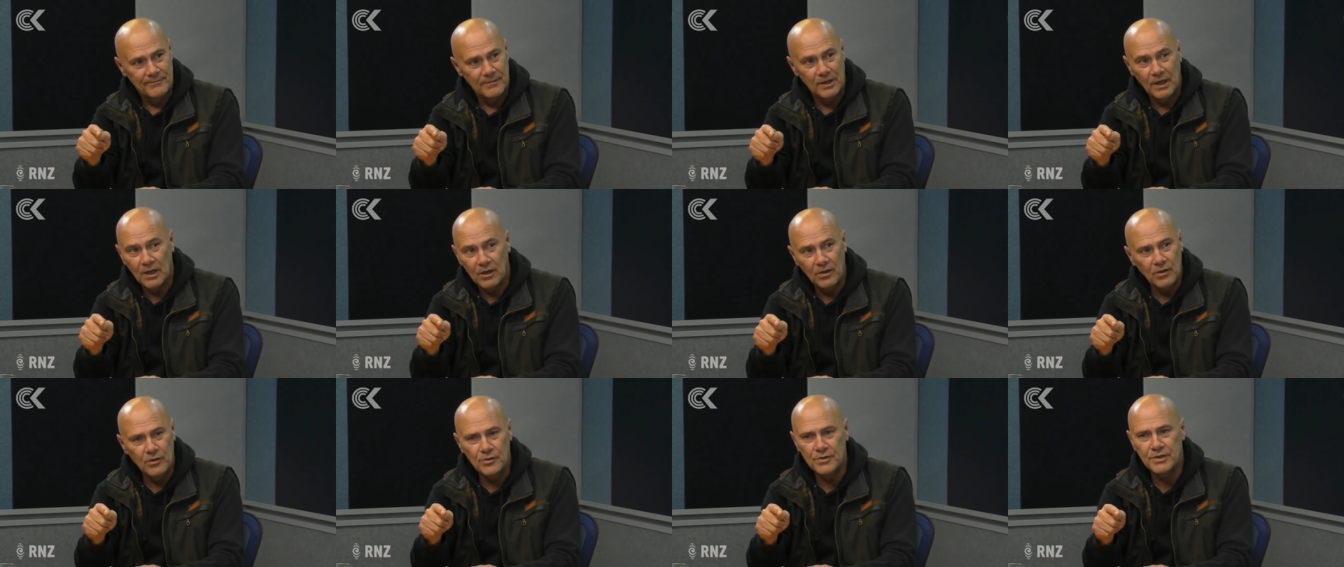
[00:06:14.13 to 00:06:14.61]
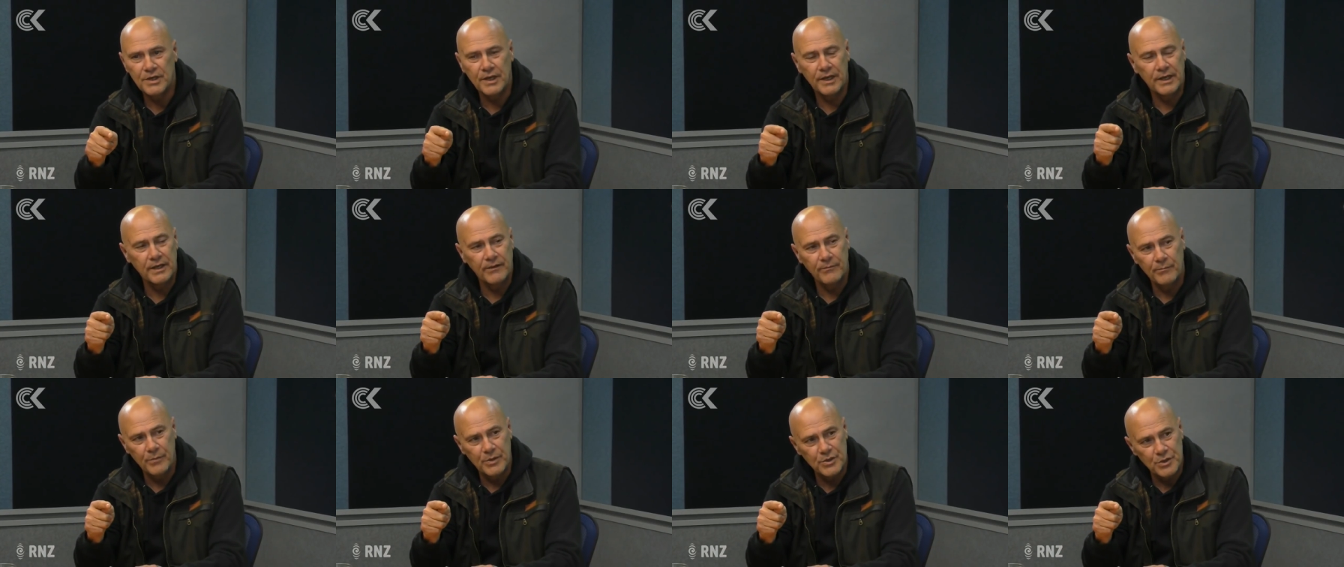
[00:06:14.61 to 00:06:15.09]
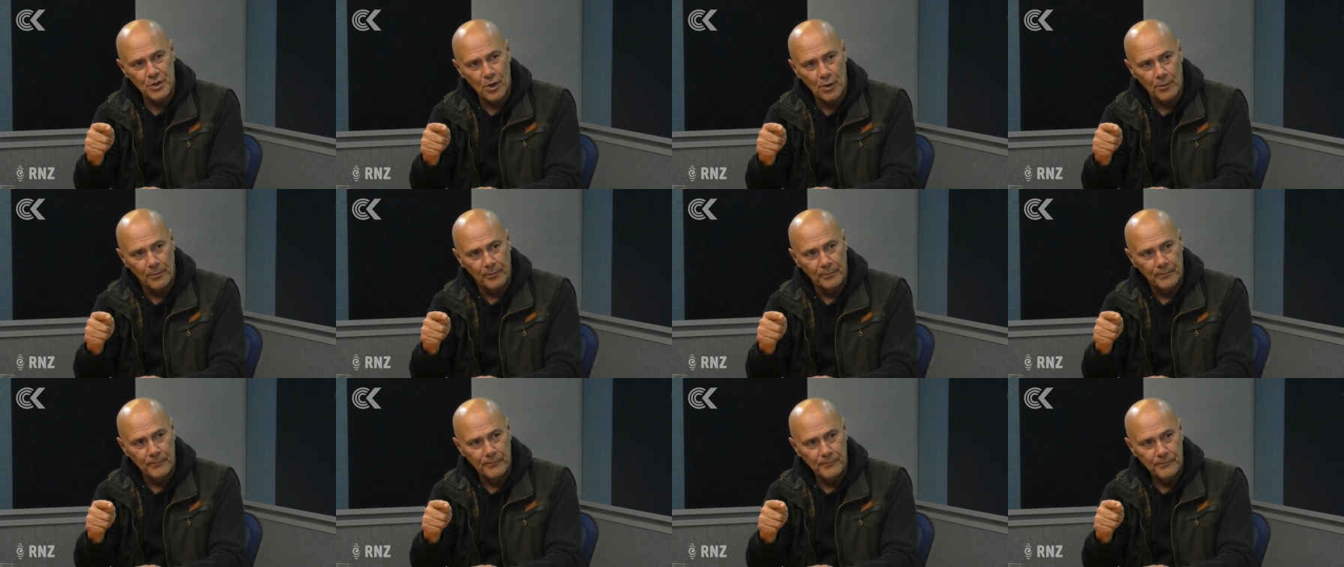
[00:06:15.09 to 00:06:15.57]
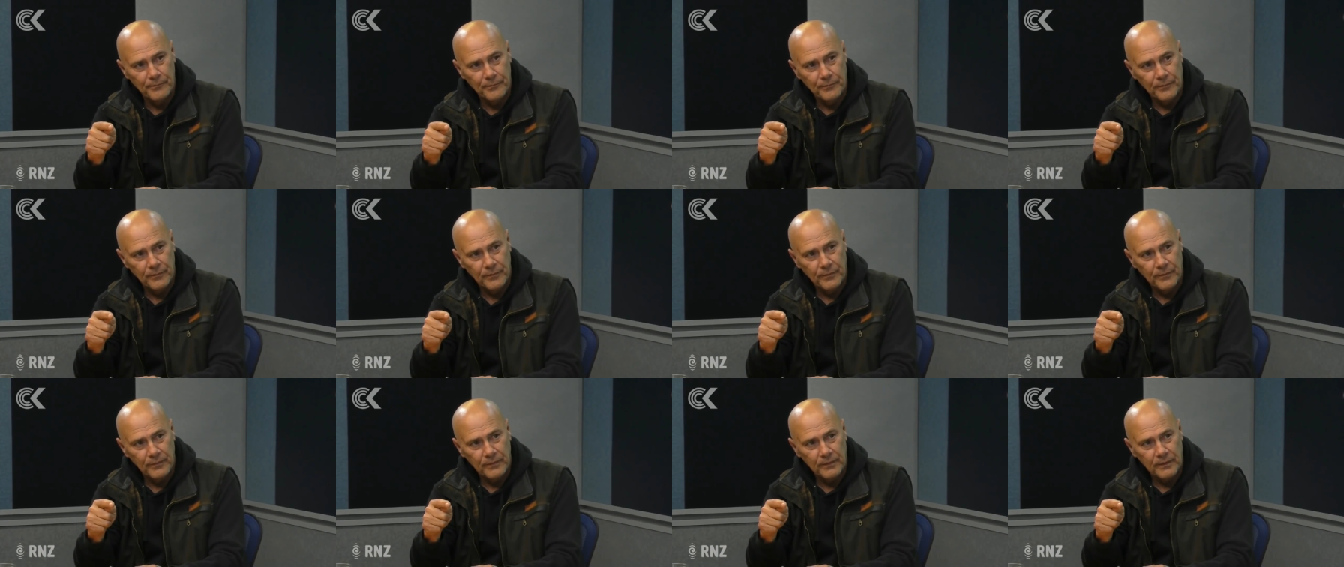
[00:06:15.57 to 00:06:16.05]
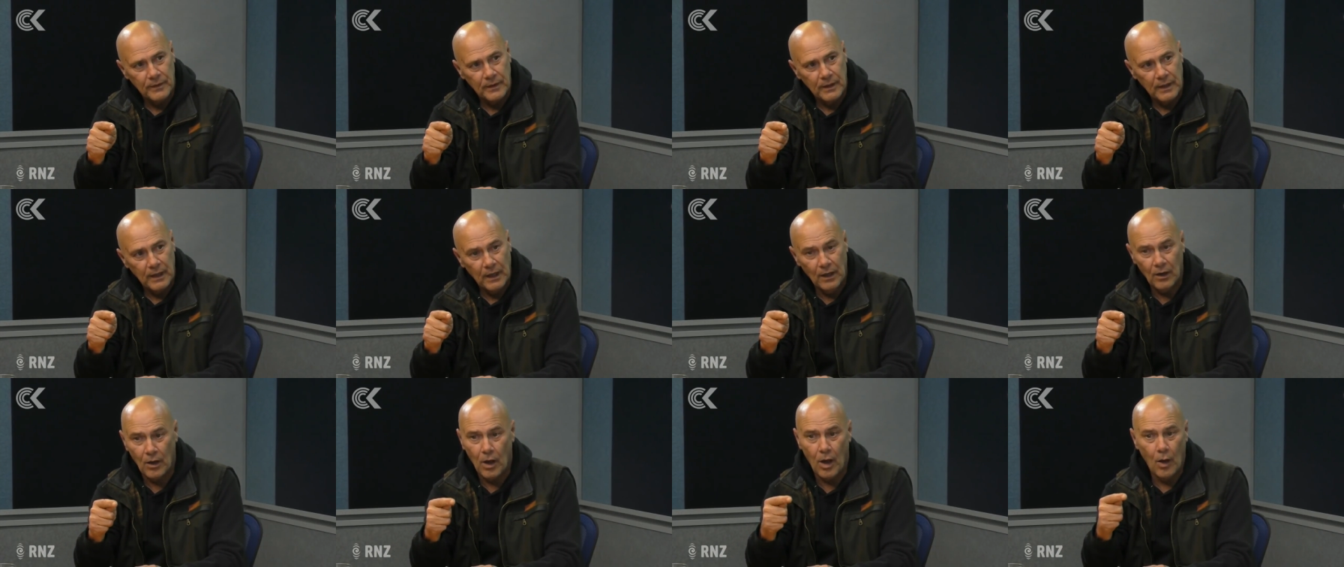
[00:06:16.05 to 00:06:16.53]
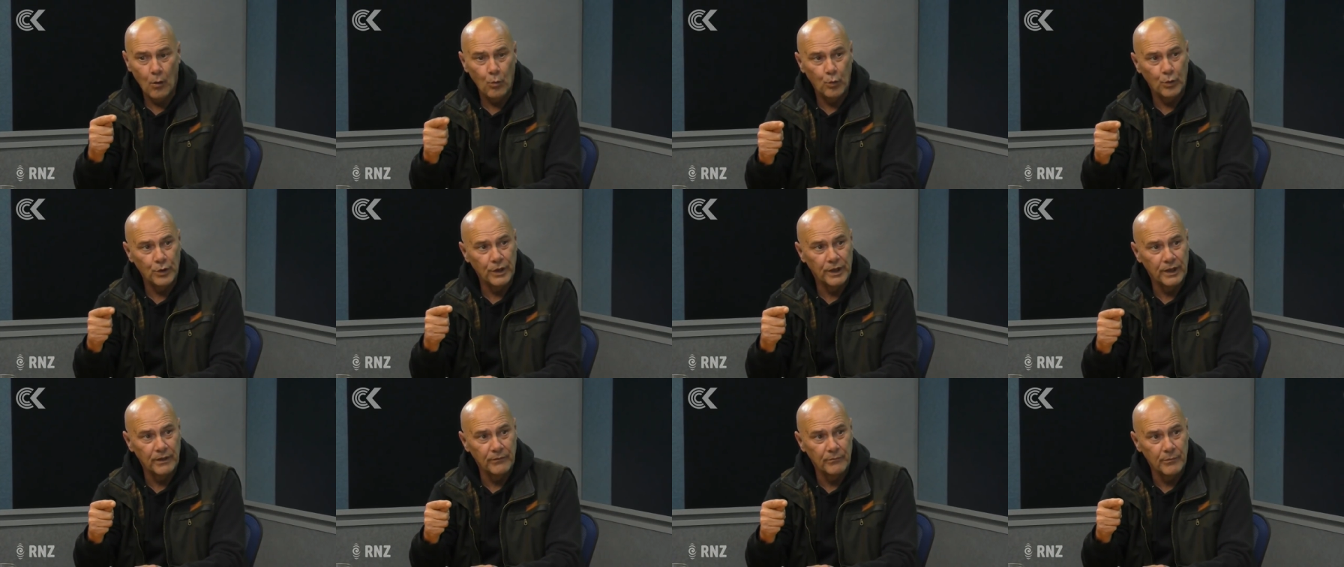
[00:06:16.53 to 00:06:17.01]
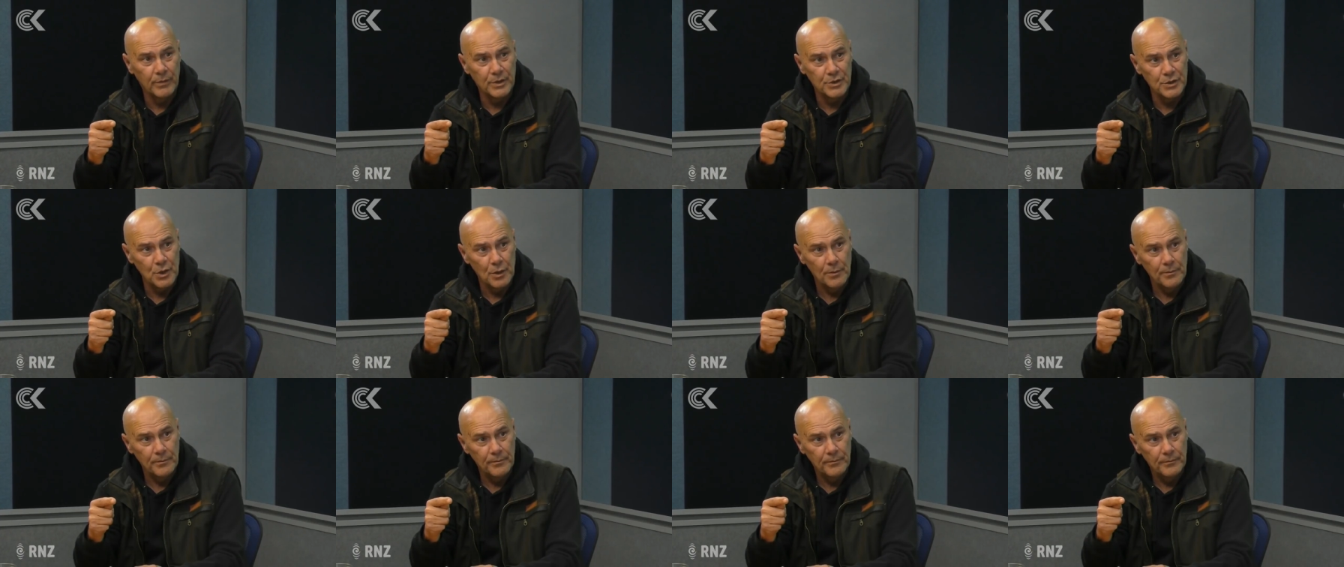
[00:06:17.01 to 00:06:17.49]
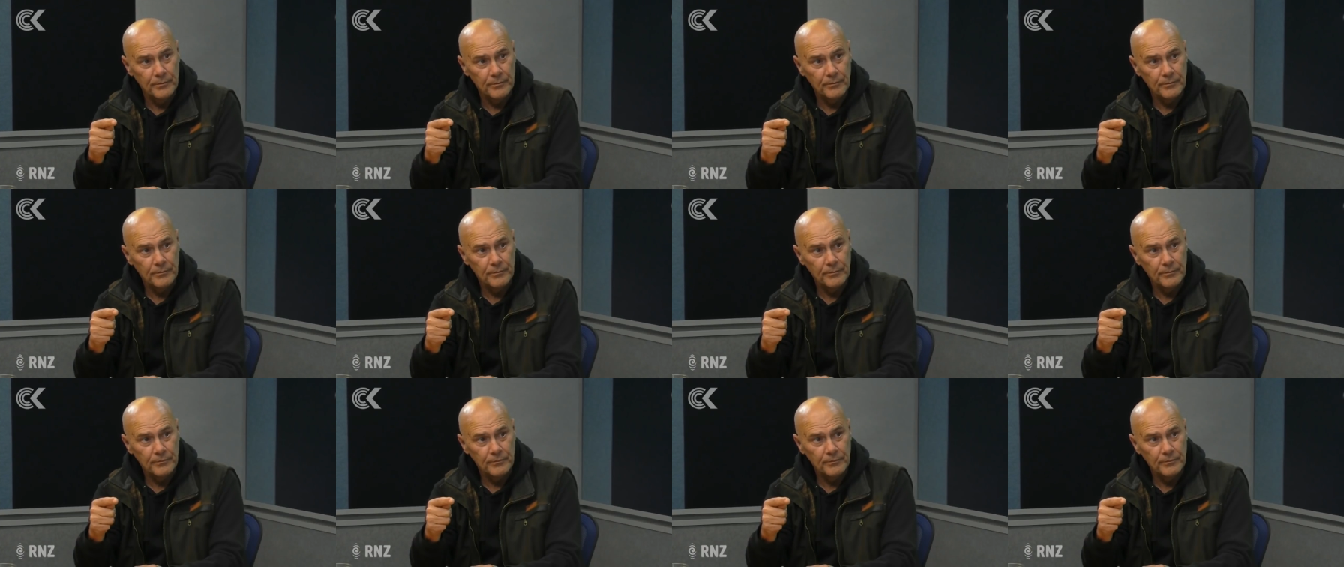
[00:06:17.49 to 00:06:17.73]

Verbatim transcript: You know, who's going to give him a job? Hell, I wouldn't give him a job.